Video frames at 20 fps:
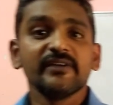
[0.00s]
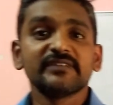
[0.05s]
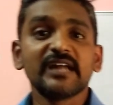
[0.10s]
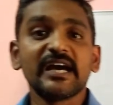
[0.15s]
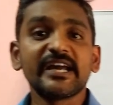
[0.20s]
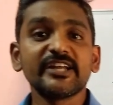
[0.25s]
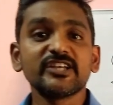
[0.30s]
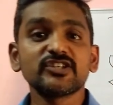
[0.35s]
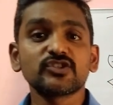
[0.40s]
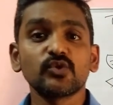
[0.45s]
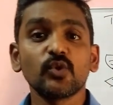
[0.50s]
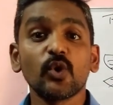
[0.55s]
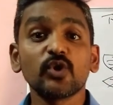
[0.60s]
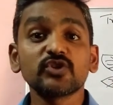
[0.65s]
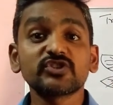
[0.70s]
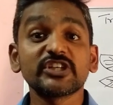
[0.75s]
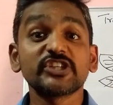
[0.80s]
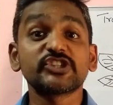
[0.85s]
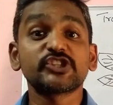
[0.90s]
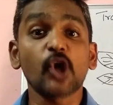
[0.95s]
there is
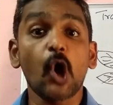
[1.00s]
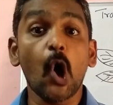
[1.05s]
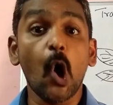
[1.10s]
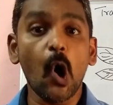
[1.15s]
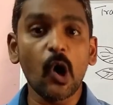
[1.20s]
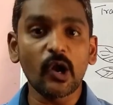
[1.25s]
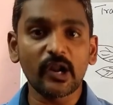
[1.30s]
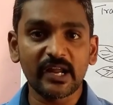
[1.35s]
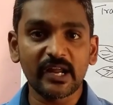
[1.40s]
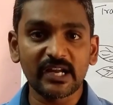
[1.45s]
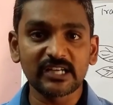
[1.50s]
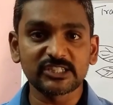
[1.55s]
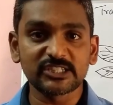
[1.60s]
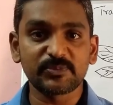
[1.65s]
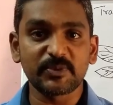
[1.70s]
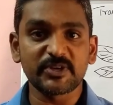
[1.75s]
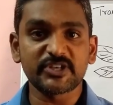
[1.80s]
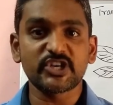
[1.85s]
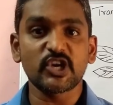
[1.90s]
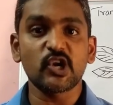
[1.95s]
no such organs,
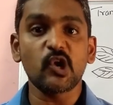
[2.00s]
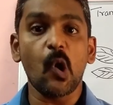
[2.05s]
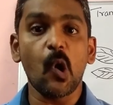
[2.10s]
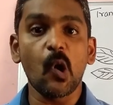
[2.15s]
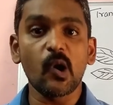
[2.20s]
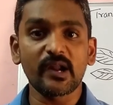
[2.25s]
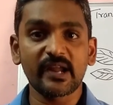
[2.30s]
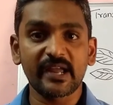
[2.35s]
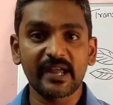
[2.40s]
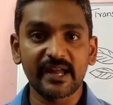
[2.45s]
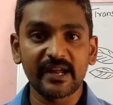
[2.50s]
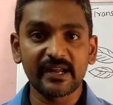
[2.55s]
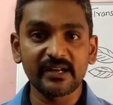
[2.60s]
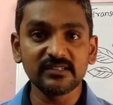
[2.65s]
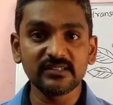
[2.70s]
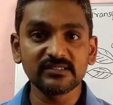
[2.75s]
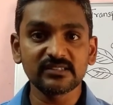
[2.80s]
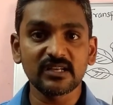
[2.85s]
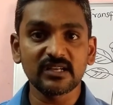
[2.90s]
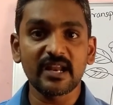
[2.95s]
special
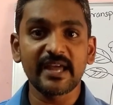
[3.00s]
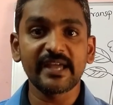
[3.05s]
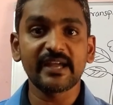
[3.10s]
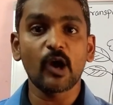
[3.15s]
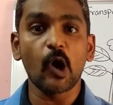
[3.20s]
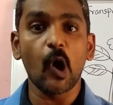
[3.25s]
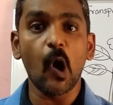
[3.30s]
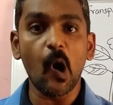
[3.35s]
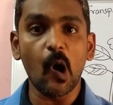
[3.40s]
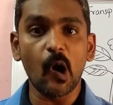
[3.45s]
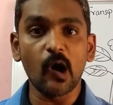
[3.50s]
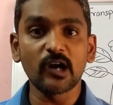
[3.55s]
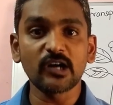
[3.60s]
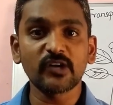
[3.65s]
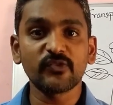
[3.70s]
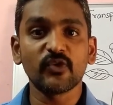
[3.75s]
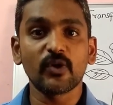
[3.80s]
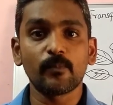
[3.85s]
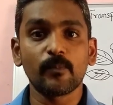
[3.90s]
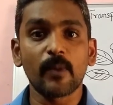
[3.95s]
organs like
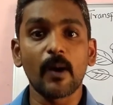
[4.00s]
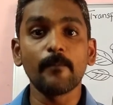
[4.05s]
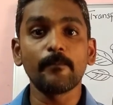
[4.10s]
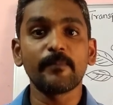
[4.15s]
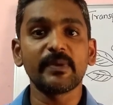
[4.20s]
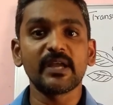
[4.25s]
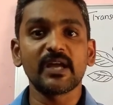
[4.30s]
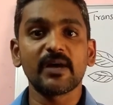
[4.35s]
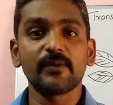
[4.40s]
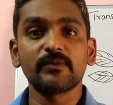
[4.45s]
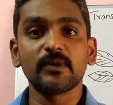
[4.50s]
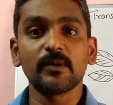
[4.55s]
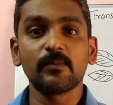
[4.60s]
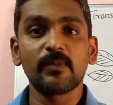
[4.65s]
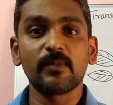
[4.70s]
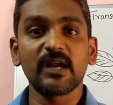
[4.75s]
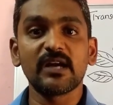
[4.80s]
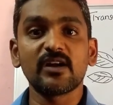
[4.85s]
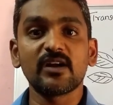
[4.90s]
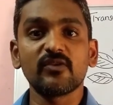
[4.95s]
heart for pumping of the
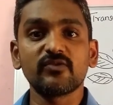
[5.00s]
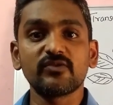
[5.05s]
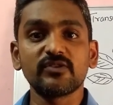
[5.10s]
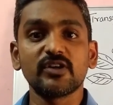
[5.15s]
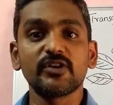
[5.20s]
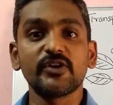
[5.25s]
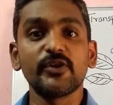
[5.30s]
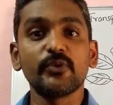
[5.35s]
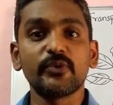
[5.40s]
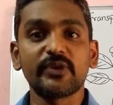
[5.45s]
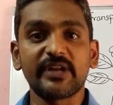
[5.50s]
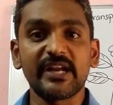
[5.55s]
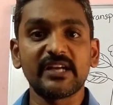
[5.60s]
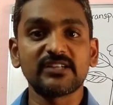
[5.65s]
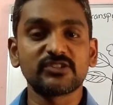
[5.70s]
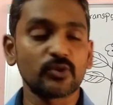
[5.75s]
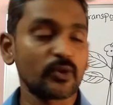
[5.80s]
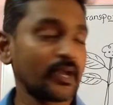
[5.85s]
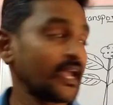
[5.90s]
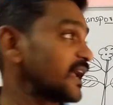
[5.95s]
blood of the
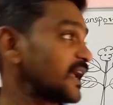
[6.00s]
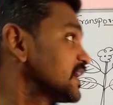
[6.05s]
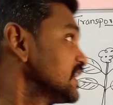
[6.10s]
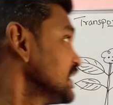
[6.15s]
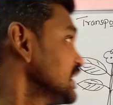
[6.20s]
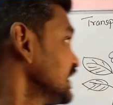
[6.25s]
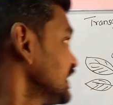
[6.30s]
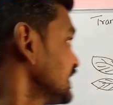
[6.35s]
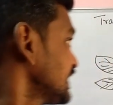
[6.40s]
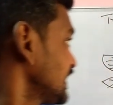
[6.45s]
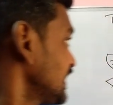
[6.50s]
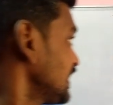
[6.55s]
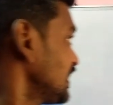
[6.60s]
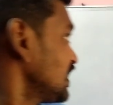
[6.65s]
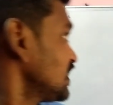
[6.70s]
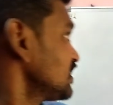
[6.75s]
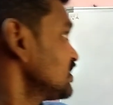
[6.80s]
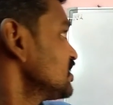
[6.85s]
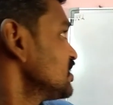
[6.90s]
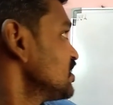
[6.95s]
nutrients. Okay,
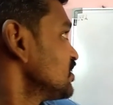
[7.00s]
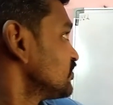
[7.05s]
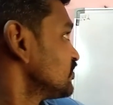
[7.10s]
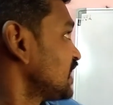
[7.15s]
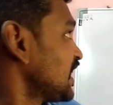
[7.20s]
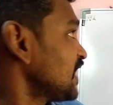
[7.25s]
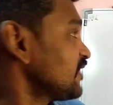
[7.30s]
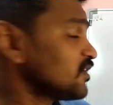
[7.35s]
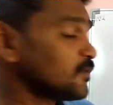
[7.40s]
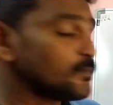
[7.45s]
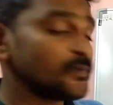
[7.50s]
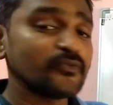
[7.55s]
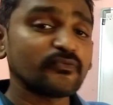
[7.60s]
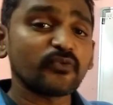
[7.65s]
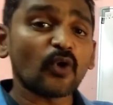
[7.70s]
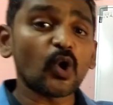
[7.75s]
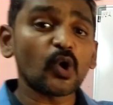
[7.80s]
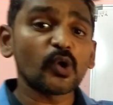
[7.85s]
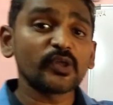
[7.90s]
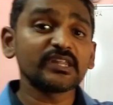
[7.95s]
here they will be
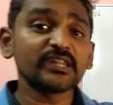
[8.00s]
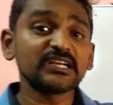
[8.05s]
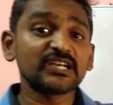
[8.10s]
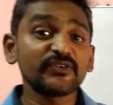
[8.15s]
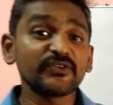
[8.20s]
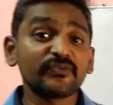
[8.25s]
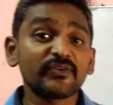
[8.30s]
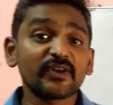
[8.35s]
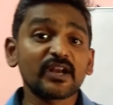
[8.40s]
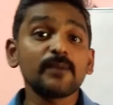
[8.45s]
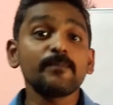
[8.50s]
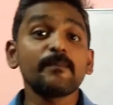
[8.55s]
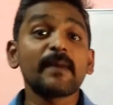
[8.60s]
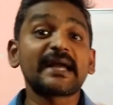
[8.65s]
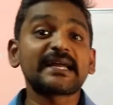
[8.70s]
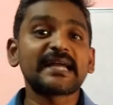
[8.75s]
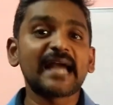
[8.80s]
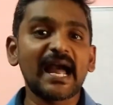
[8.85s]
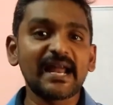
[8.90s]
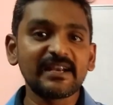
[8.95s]
following the different
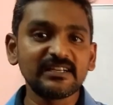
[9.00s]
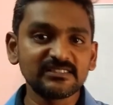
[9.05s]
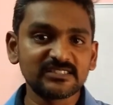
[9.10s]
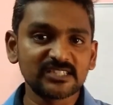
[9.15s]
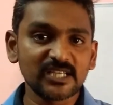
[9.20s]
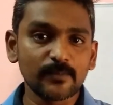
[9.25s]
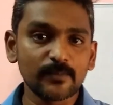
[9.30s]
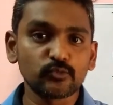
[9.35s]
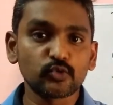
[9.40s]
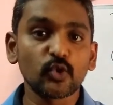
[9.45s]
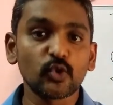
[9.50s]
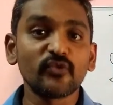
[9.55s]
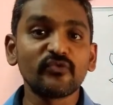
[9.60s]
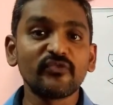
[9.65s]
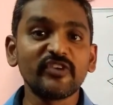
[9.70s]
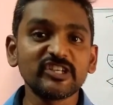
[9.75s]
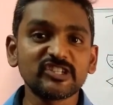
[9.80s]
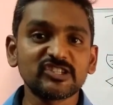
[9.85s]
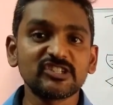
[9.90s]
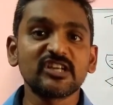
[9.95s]
mechanism through
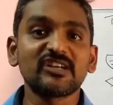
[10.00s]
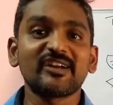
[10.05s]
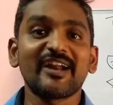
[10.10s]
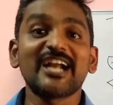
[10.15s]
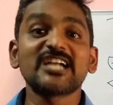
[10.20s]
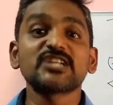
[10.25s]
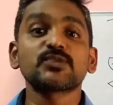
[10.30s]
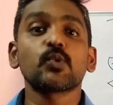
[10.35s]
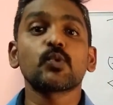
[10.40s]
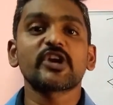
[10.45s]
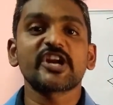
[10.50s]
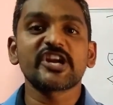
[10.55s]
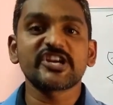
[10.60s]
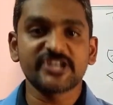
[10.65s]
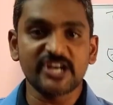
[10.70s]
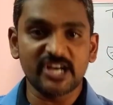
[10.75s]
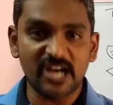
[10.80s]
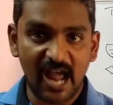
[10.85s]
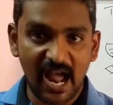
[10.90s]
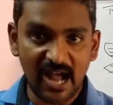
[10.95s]
which the
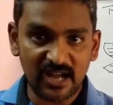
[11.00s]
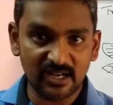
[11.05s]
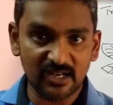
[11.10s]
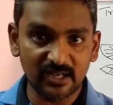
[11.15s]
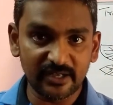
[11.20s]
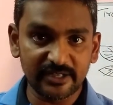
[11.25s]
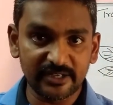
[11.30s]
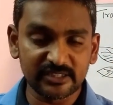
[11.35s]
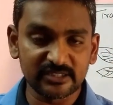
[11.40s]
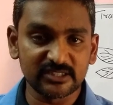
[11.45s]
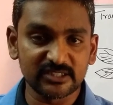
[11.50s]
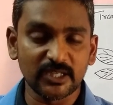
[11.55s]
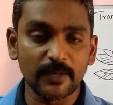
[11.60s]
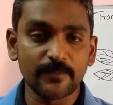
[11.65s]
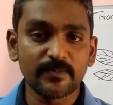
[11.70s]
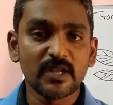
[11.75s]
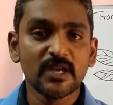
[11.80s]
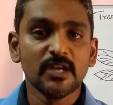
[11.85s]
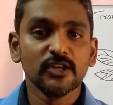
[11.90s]
transportation occurs. So